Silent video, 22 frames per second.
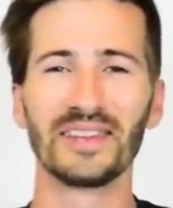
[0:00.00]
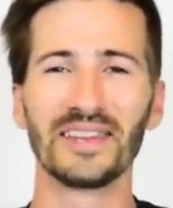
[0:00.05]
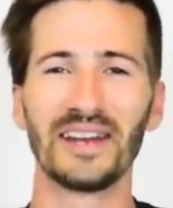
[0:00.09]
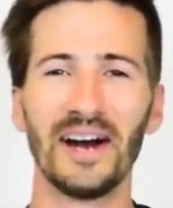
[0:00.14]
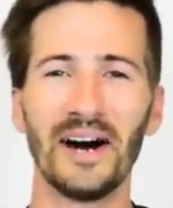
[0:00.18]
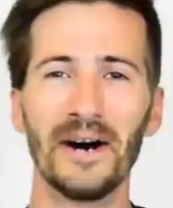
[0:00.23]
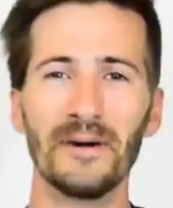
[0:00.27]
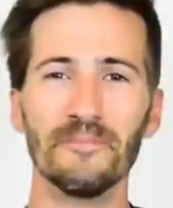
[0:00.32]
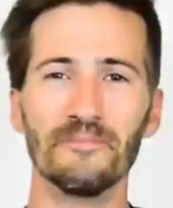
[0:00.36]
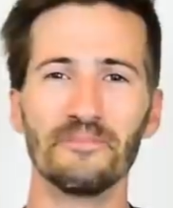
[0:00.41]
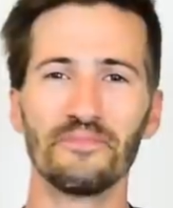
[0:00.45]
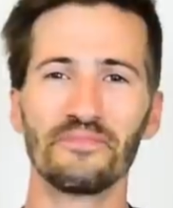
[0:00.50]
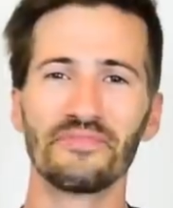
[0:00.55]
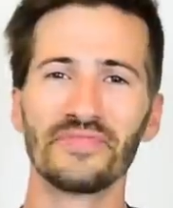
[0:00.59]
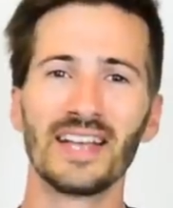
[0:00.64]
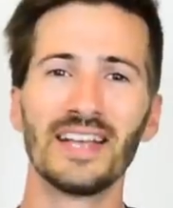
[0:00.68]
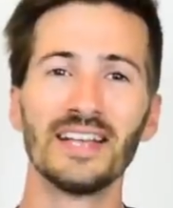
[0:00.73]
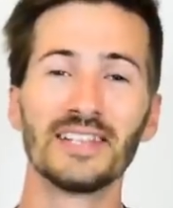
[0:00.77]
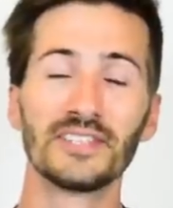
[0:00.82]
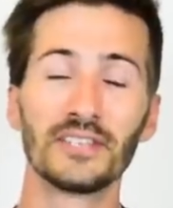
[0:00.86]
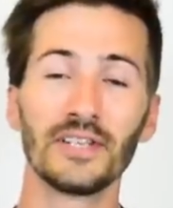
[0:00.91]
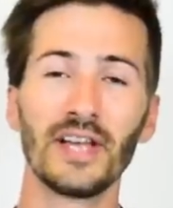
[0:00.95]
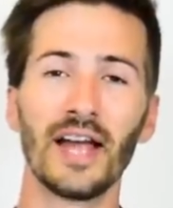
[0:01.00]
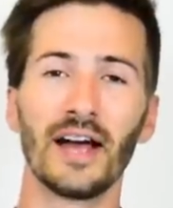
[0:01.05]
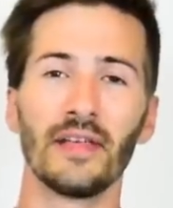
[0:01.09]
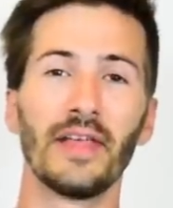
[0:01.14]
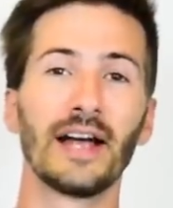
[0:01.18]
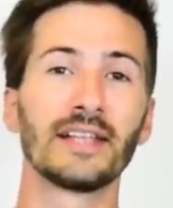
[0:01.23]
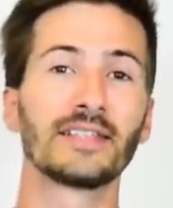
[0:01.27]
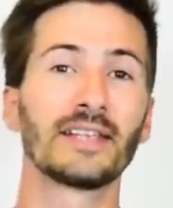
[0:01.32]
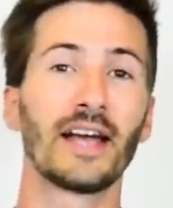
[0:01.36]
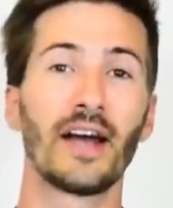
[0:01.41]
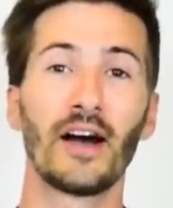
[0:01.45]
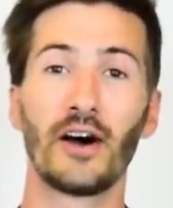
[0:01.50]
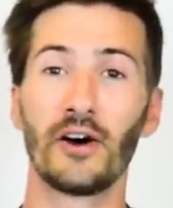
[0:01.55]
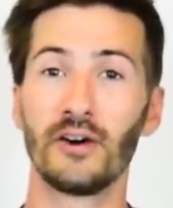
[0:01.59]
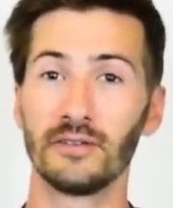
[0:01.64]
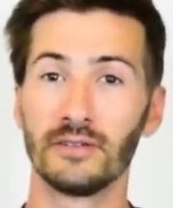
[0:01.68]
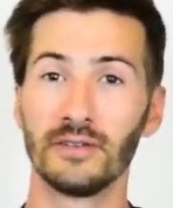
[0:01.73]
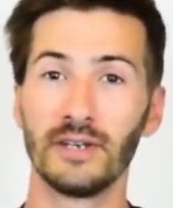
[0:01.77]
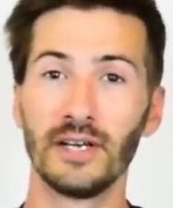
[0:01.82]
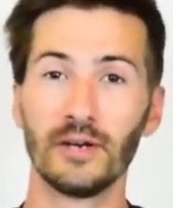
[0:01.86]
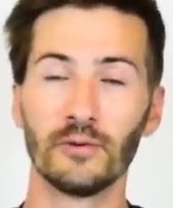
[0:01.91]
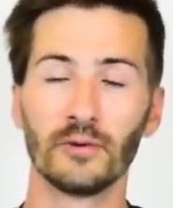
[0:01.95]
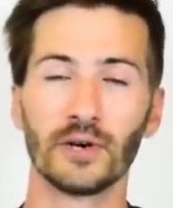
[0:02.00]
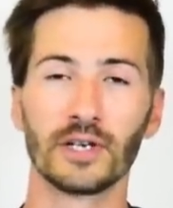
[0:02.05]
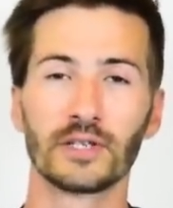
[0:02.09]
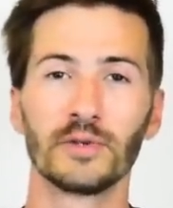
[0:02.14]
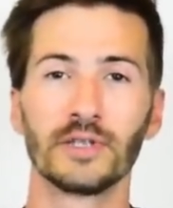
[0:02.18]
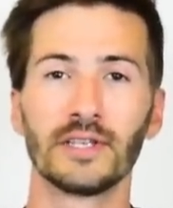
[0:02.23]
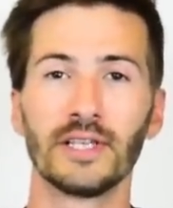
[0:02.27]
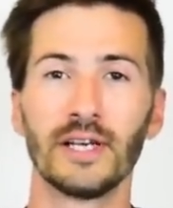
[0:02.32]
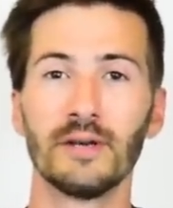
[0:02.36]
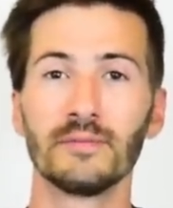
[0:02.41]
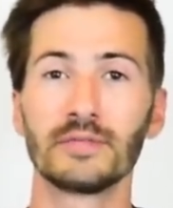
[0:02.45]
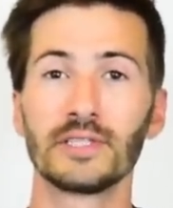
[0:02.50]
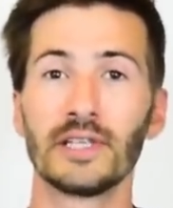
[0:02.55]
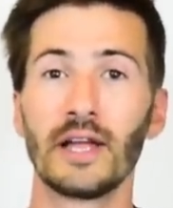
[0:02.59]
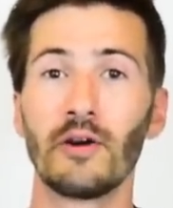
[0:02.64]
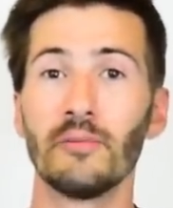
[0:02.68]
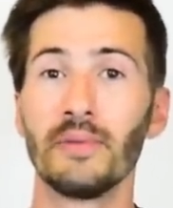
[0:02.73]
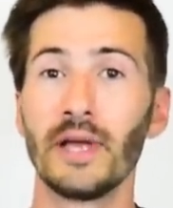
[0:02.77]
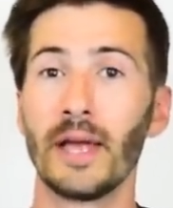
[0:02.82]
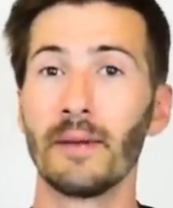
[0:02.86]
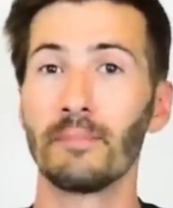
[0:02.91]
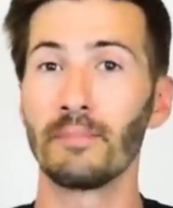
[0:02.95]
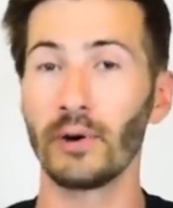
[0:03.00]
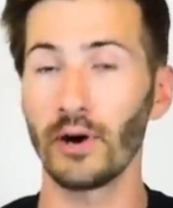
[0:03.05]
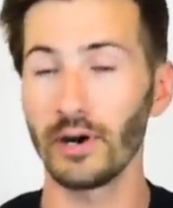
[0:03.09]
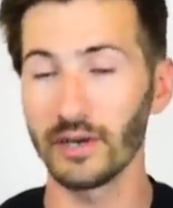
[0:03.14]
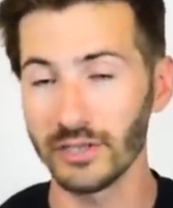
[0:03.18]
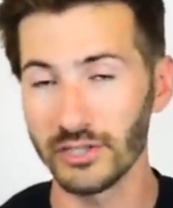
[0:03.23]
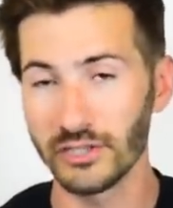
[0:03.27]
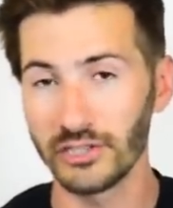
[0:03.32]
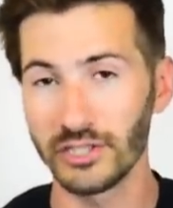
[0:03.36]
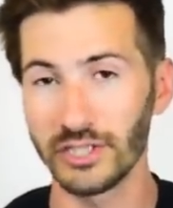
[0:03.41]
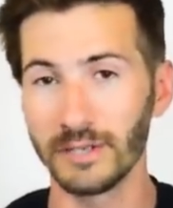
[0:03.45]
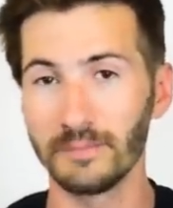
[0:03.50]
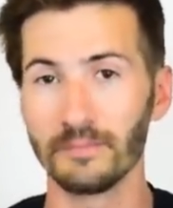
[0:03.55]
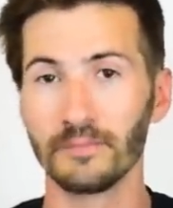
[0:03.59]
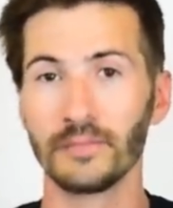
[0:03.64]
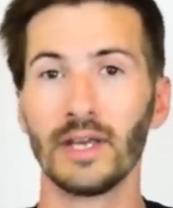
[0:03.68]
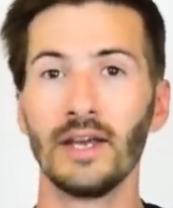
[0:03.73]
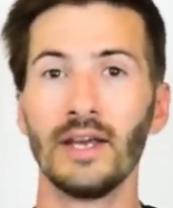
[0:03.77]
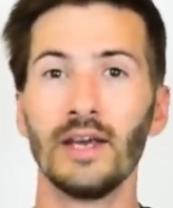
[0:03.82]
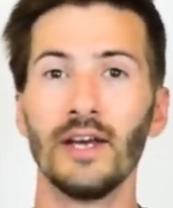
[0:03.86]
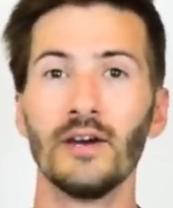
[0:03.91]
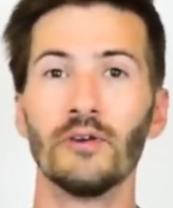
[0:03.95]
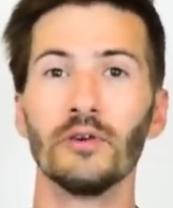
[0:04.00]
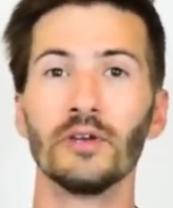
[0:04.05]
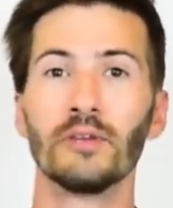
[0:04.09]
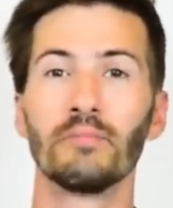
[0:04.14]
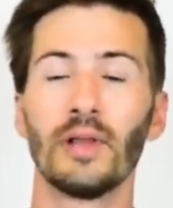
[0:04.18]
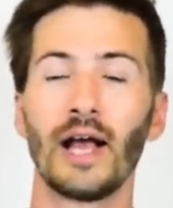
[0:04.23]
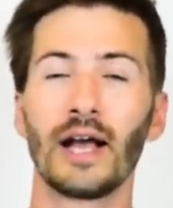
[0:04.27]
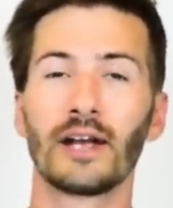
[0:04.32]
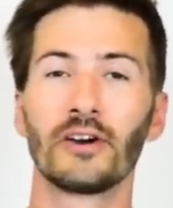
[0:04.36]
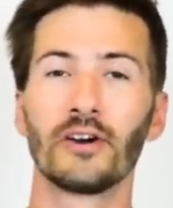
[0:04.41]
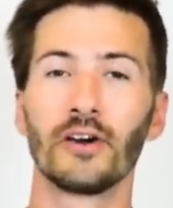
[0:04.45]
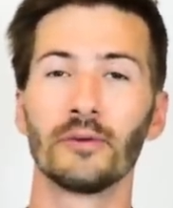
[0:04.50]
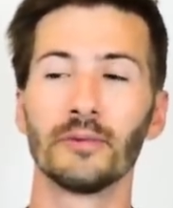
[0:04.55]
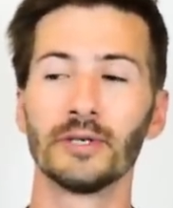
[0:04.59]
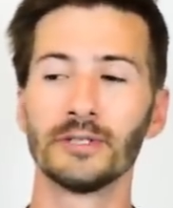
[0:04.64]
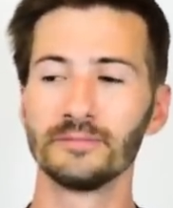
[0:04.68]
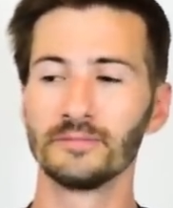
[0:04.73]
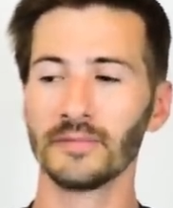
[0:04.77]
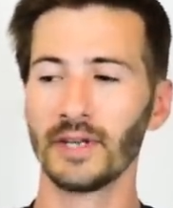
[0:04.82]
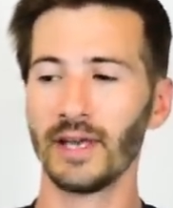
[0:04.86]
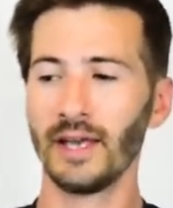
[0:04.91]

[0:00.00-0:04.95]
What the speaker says: So yeah, that's how it works with them. So that would be a partnership with Black Armor.